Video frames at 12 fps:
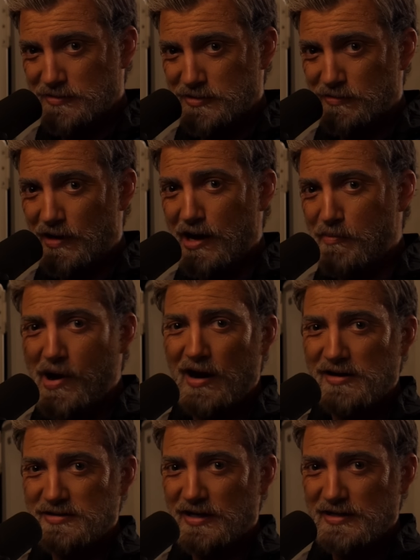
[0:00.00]
So I
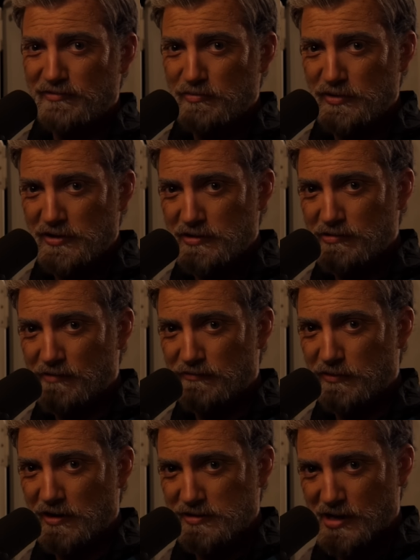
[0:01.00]
apologize for putting you up
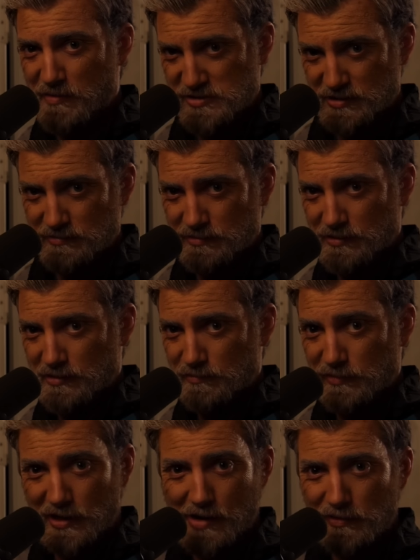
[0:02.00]
for adoption,
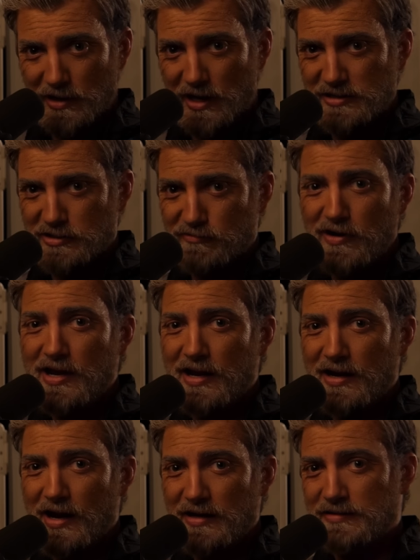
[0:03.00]
but I would like to
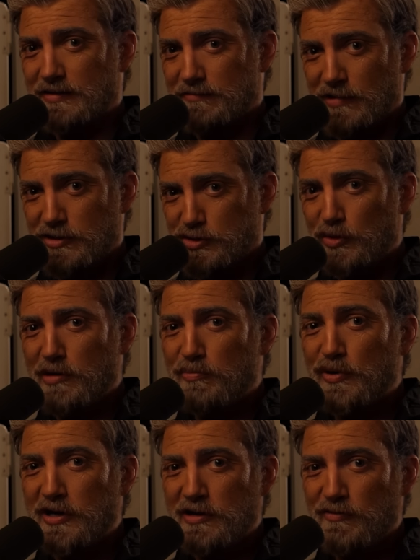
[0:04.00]
reconnect and enjoy
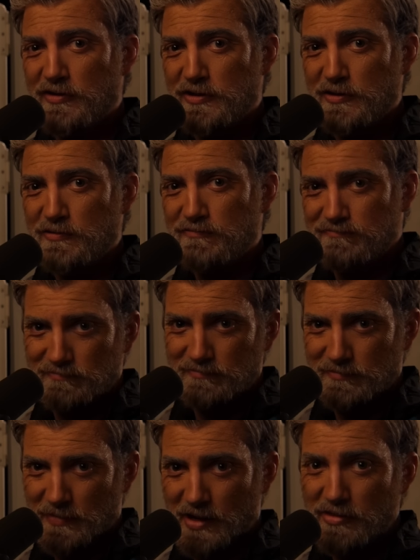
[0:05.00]
pudding with you
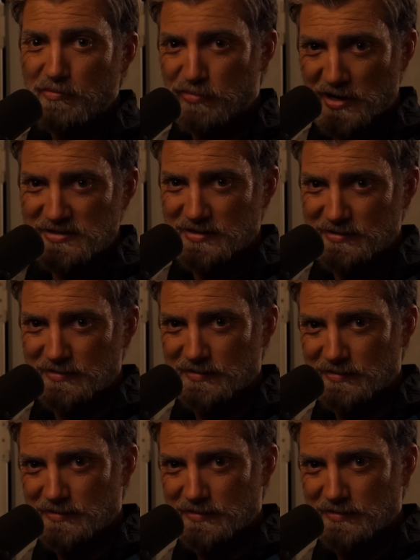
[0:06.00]
in the present.